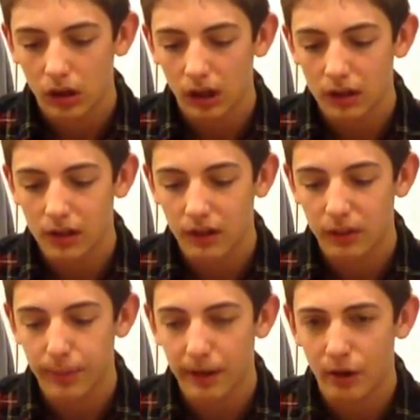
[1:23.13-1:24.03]
and the
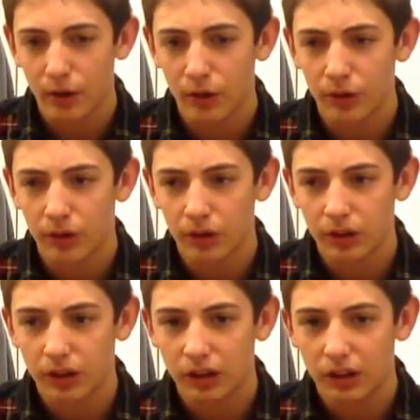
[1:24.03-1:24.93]
spell
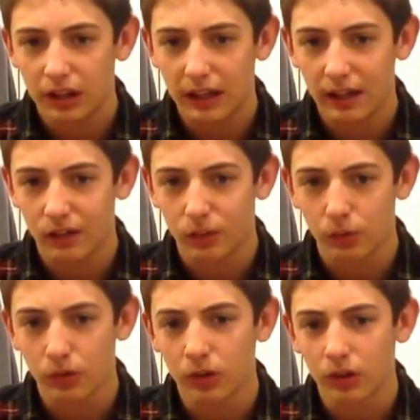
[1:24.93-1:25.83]
can't
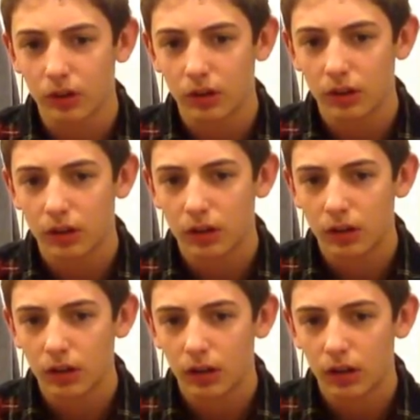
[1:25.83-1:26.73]
work.
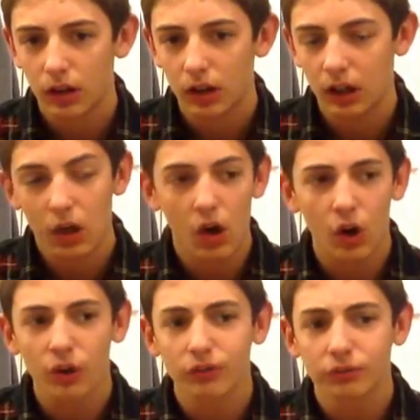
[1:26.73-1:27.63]
It
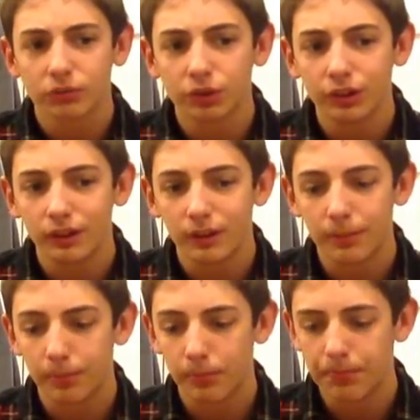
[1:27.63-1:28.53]
all really
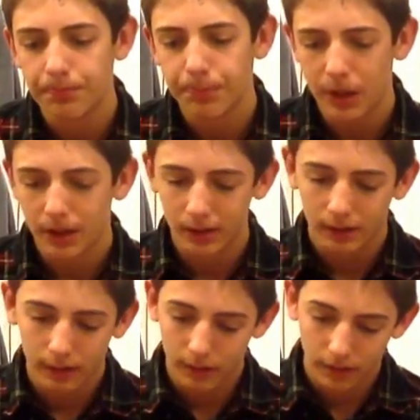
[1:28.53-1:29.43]

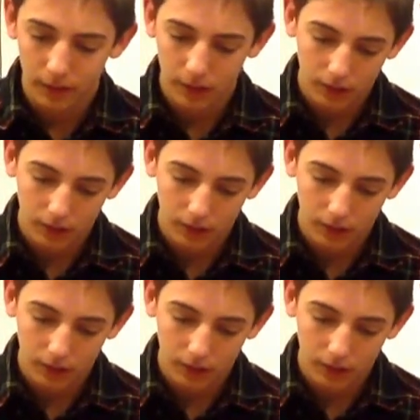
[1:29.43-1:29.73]
depends